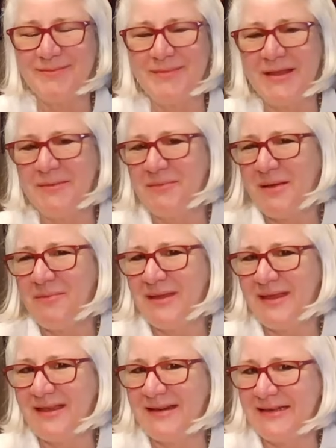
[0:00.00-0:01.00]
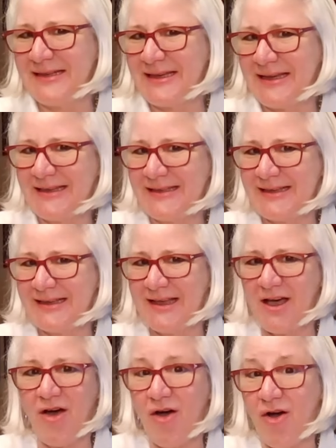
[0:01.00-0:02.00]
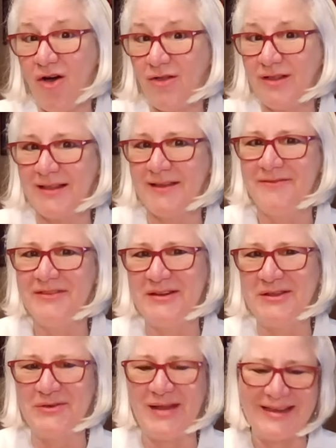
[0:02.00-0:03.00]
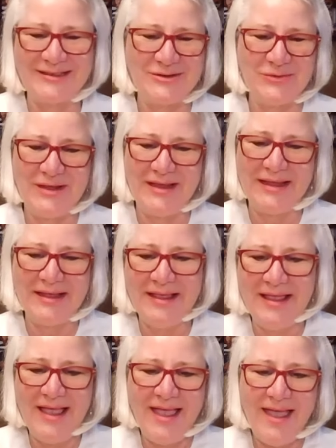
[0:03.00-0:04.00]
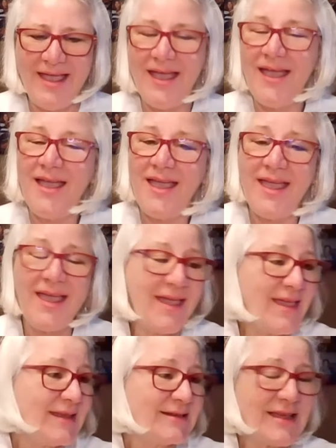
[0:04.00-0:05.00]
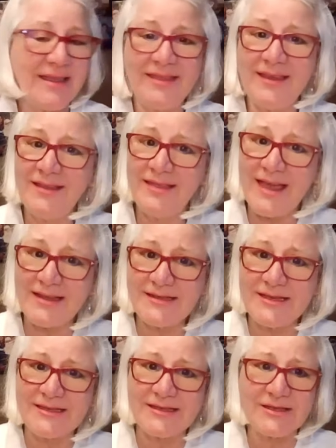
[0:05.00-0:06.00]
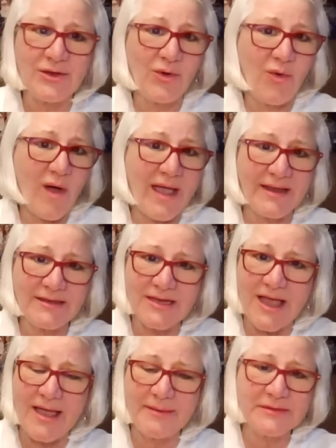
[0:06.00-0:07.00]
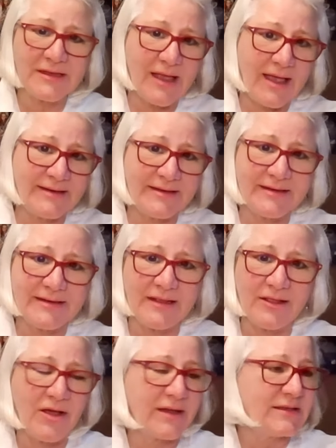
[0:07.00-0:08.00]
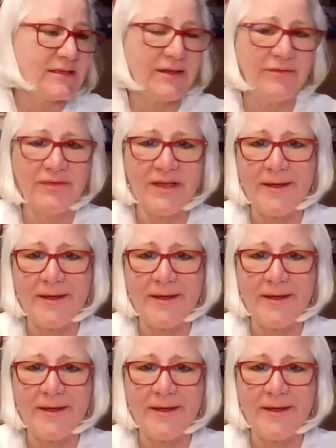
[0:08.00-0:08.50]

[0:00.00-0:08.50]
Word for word: it might be in a haul video next week. And I think that's it. So quiet times. I did a lot of